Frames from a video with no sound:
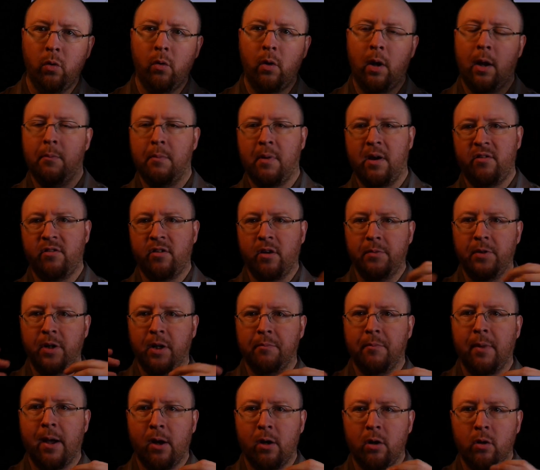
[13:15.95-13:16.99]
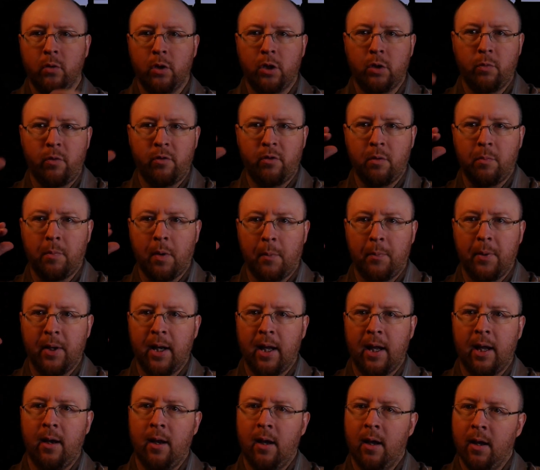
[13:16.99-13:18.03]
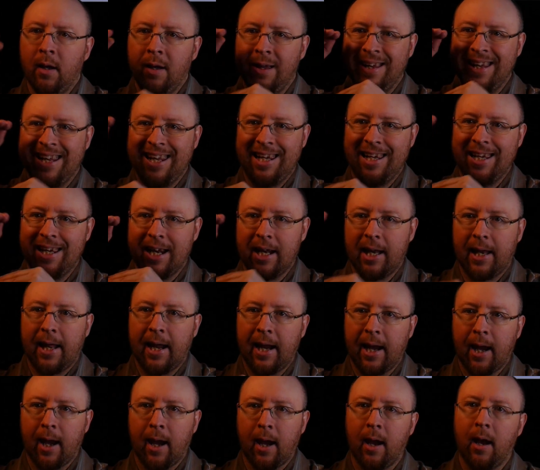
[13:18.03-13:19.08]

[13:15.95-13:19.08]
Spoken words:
and my subject matter, which was a puppet head in clay,